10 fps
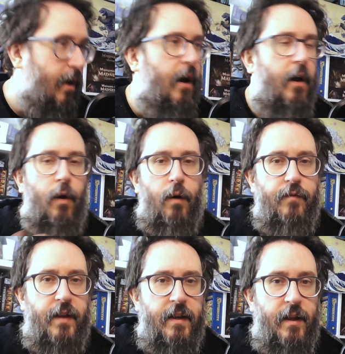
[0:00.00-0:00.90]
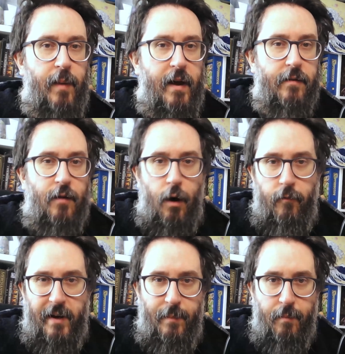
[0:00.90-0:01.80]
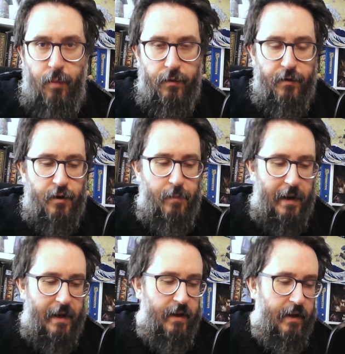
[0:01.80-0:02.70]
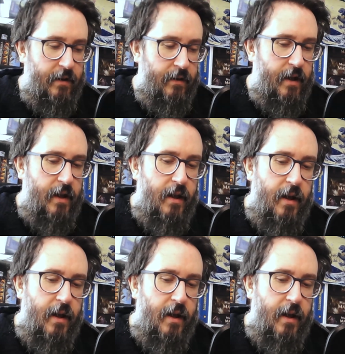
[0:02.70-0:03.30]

a lot of D&D players can't really be bothered to play D&D,